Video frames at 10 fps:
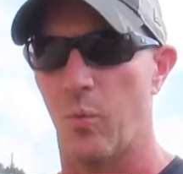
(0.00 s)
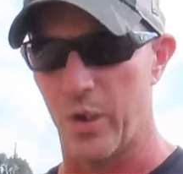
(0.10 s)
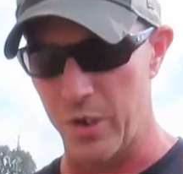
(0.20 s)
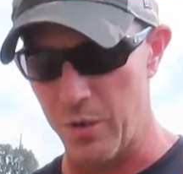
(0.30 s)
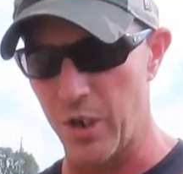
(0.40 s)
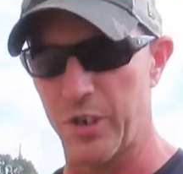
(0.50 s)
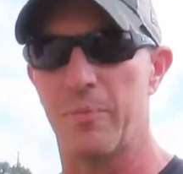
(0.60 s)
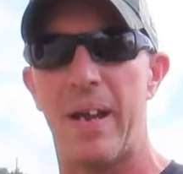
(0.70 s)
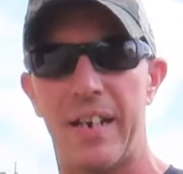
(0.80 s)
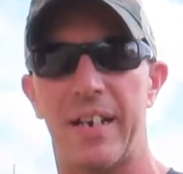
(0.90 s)
where you hook
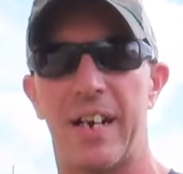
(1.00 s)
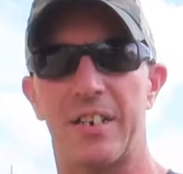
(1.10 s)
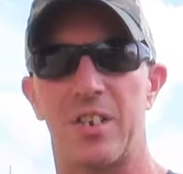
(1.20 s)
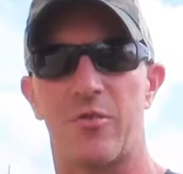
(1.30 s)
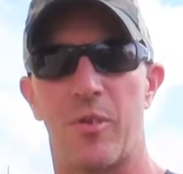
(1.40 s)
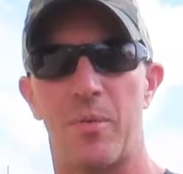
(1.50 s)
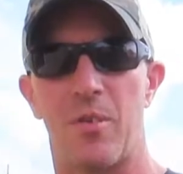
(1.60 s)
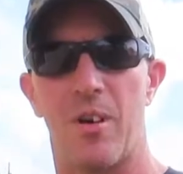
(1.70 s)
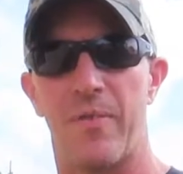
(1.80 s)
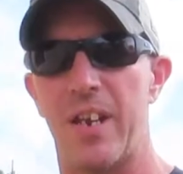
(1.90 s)
your main connections from
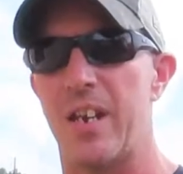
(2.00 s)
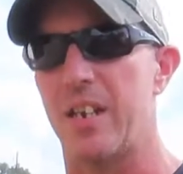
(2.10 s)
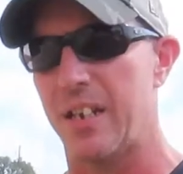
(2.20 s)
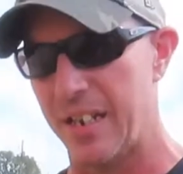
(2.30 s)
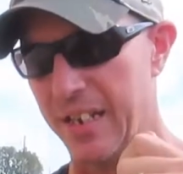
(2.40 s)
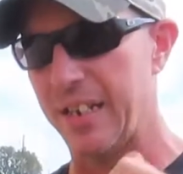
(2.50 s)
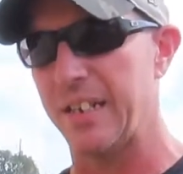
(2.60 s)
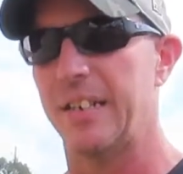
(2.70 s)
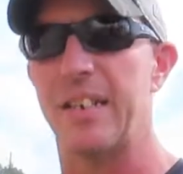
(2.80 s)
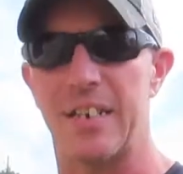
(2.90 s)
your RV
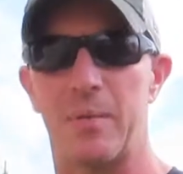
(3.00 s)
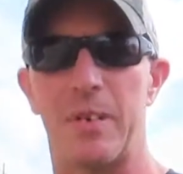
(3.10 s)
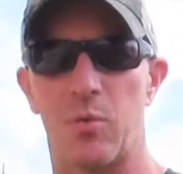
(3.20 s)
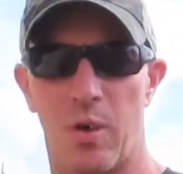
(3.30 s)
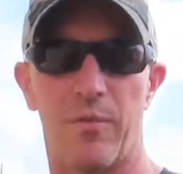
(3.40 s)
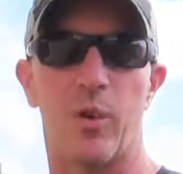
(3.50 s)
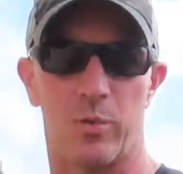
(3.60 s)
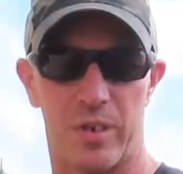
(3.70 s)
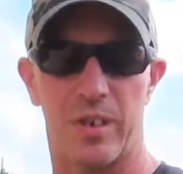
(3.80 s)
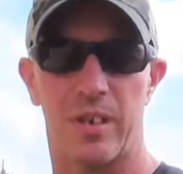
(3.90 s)
needs to be 12
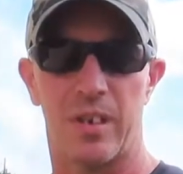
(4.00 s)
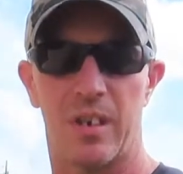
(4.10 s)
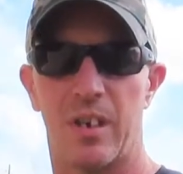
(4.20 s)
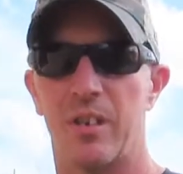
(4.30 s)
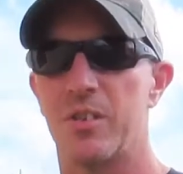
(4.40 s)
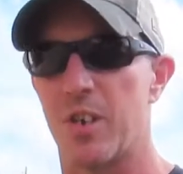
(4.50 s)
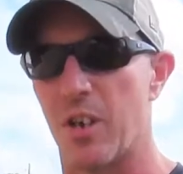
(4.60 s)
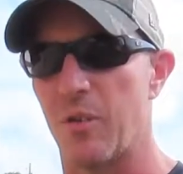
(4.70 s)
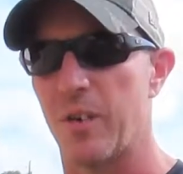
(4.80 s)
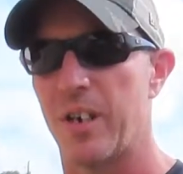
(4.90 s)
volts.
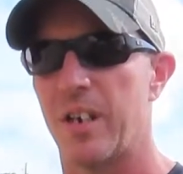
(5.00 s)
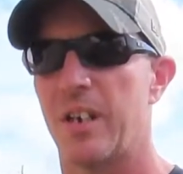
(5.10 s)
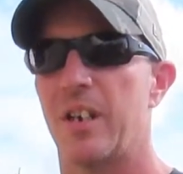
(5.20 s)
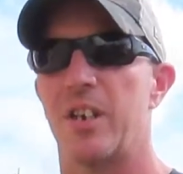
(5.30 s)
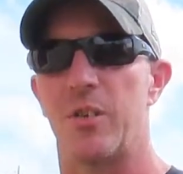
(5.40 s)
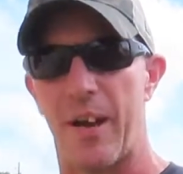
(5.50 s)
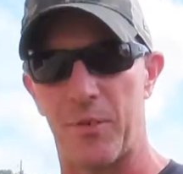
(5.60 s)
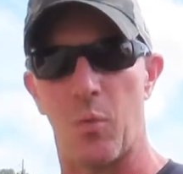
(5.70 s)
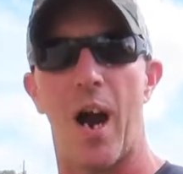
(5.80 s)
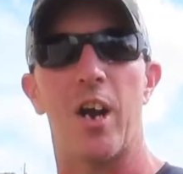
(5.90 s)
So you
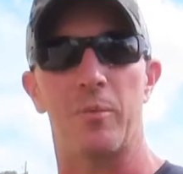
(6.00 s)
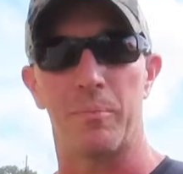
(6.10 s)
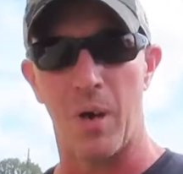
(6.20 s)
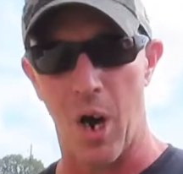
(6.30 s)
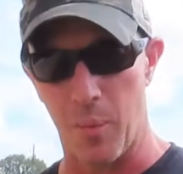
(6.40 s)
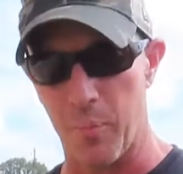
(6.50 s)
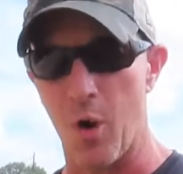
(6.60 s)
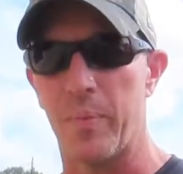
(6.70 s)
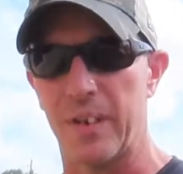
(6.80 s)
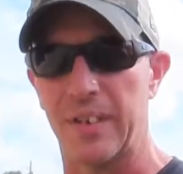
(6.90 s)
have to wire them
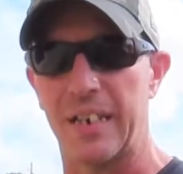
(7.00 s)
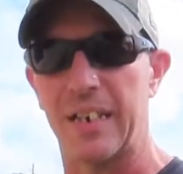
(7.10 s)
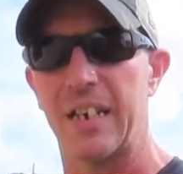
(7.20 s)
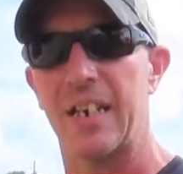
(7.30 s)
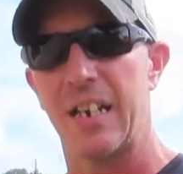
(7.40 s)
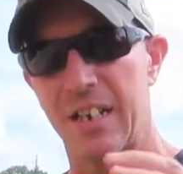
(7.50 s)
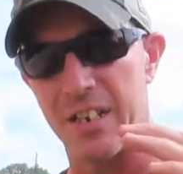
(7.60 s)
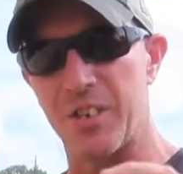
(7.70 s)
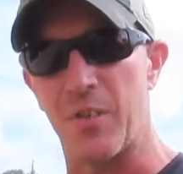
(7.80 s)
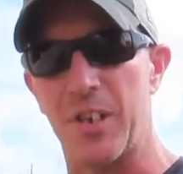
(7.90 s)
appropriately
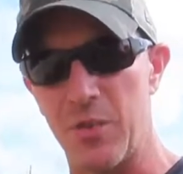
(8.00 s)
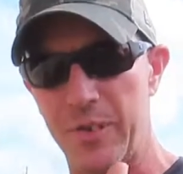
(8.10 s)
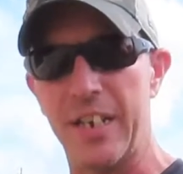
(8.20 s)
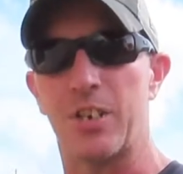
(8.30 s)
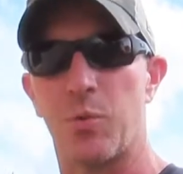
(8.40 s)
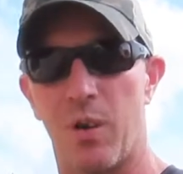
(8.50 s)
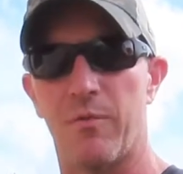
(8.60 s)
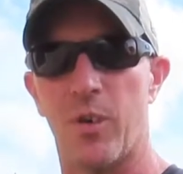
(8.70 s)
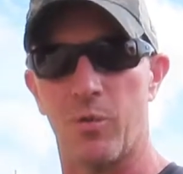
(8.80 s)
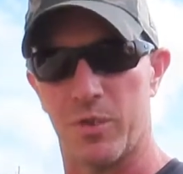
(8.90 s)
so that you get
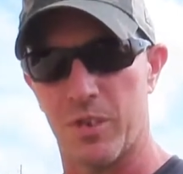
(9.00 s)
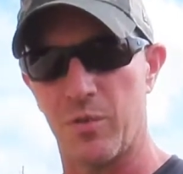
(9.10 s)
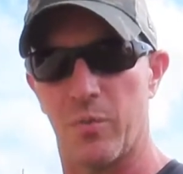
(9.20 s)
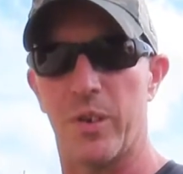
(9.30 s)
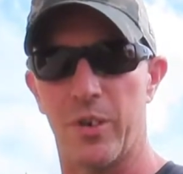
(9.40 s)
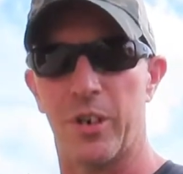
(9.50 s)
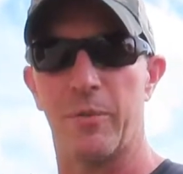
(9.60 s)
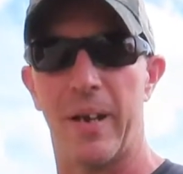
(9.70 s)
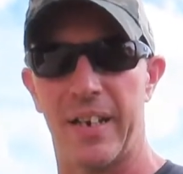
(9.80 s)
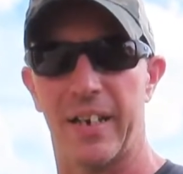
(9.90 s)
12 volts where you hook
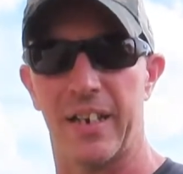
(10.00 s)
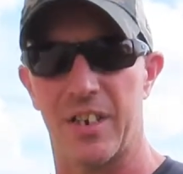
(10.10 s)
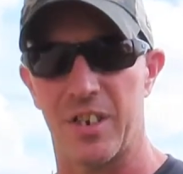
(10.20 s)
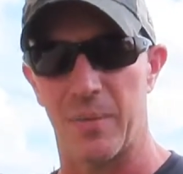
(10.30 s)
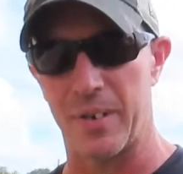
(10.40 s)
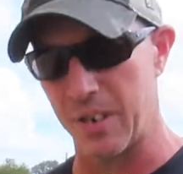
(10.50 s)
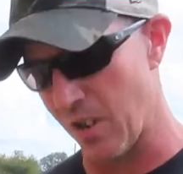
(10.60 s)
your main connections up at the